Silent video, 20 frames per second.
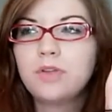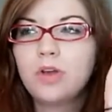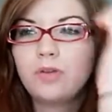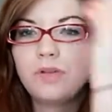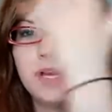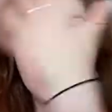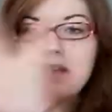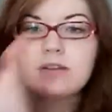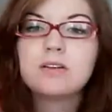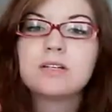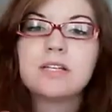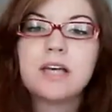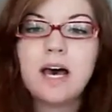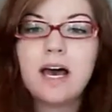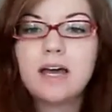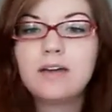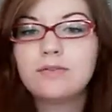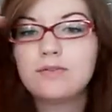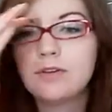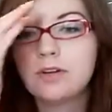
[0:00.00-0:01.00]
on the other
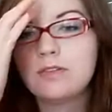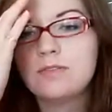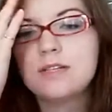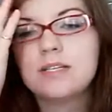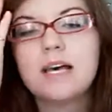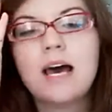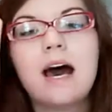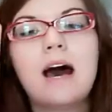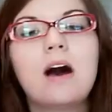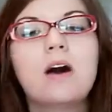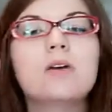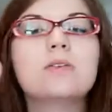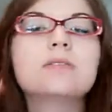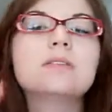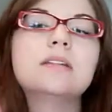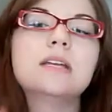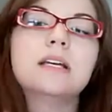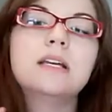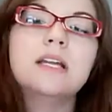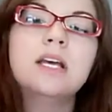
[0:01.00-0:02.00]
side in front of his
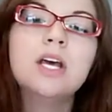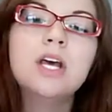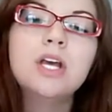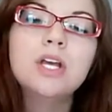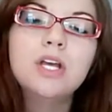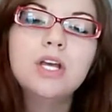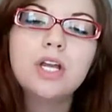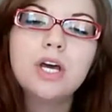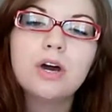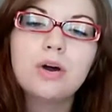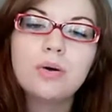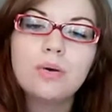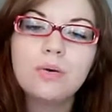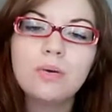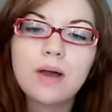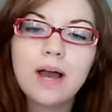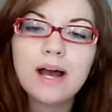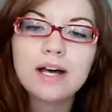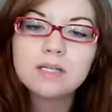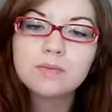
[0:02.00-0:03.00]
house, and, you
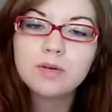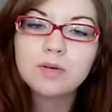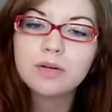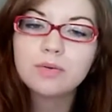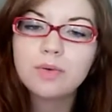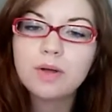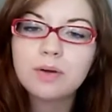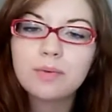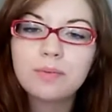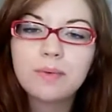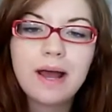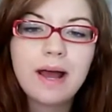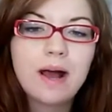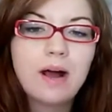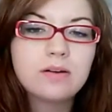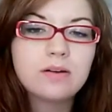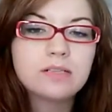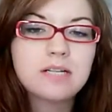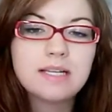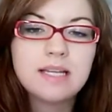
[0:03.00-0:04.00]
know, Casper can run
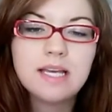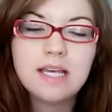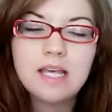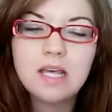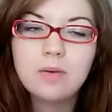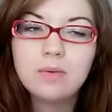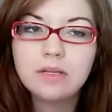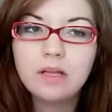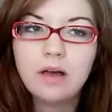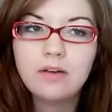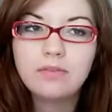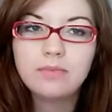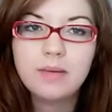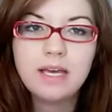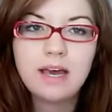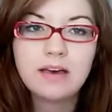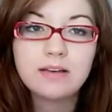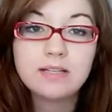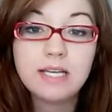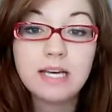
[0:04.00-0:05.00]
around, and I think he would love
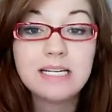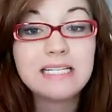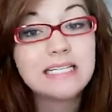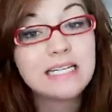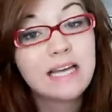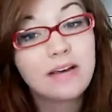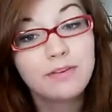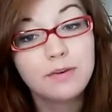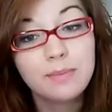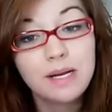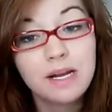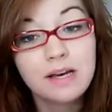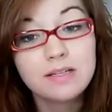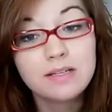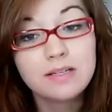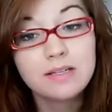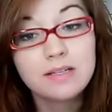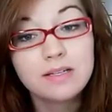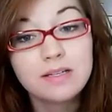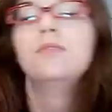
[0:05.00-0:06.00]
being outside. He's never been
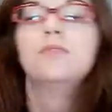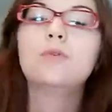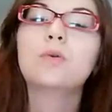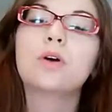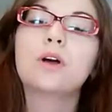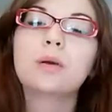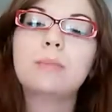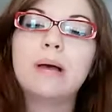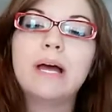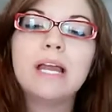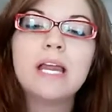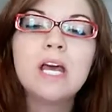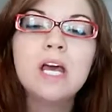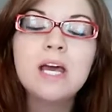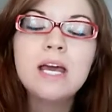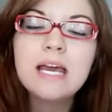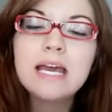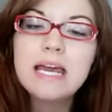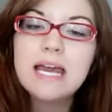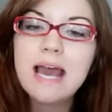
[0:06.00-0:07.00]
outside before, but
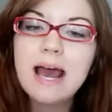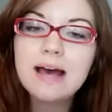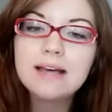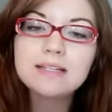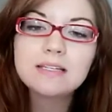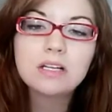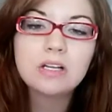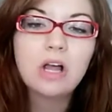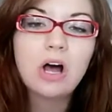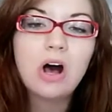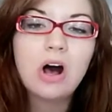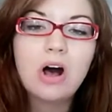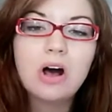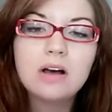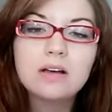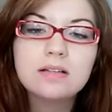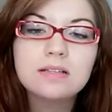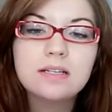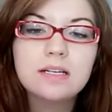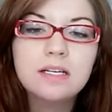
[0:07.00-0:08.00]
he has
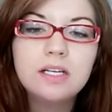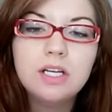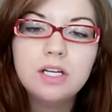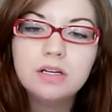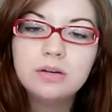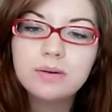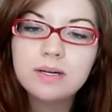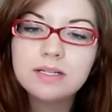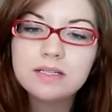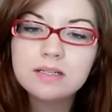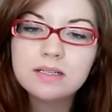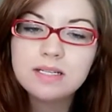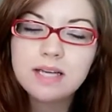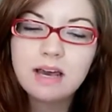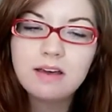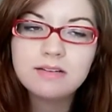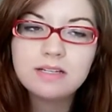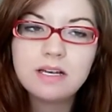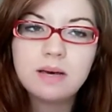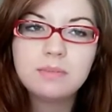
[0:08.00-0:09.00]
claws, and, you know, it's a
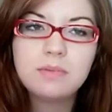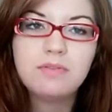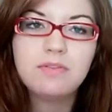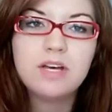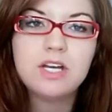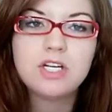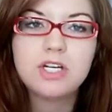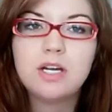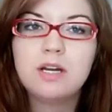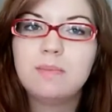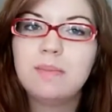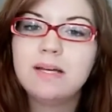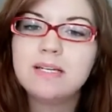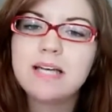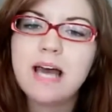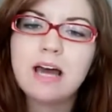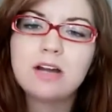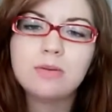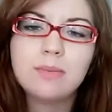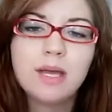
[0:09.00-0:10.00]
safe subdivision, and my
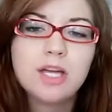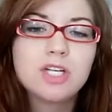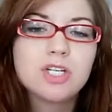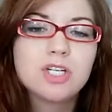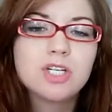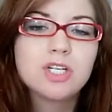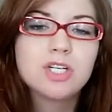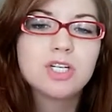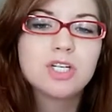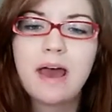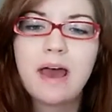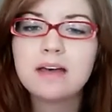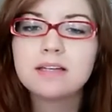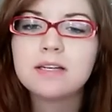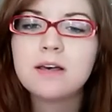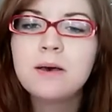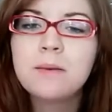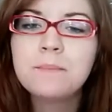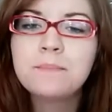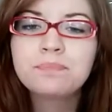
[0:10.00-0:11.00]
dad will make sure he has
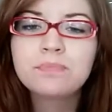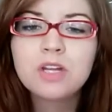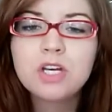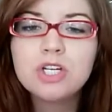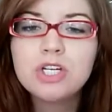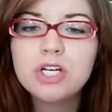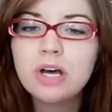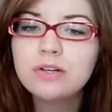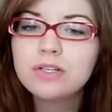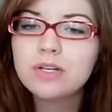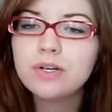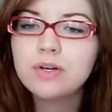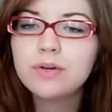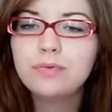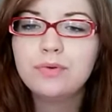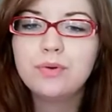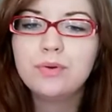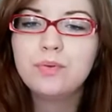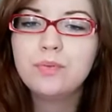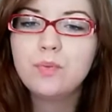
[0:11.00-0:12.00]
shelter
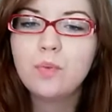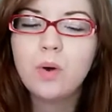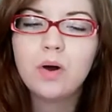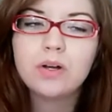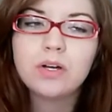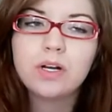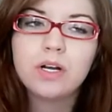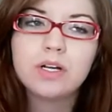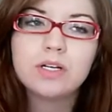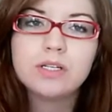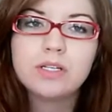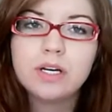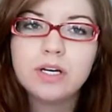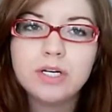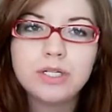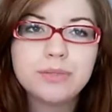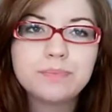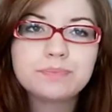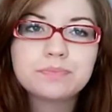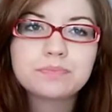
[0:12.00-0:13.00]
and food and water,
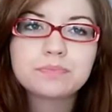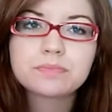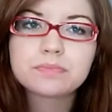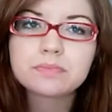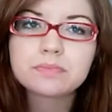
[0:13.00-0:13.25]
so